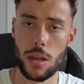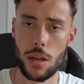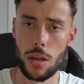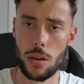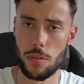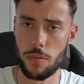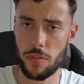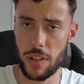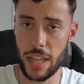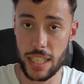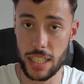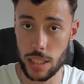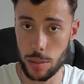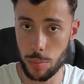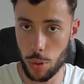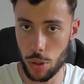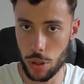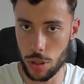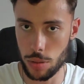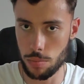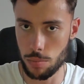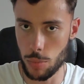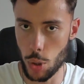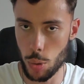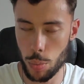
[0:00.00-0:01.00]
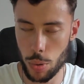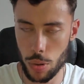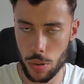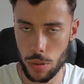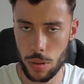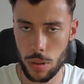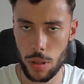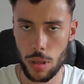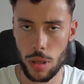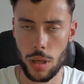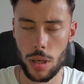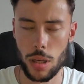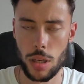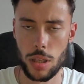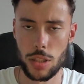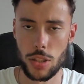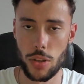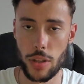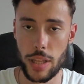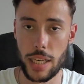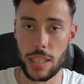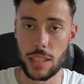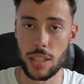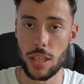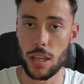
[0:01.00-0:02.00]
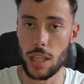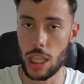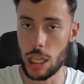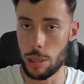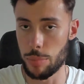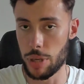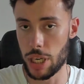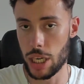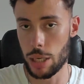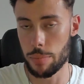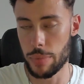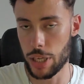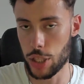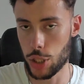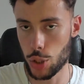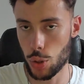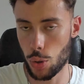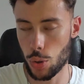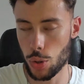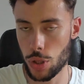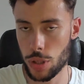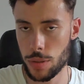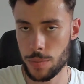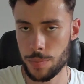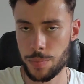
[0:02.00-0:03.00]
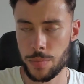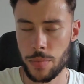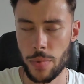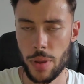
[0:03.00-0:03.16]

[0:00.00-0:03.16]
flexible and mobile, so that it's not limiting my shoulder.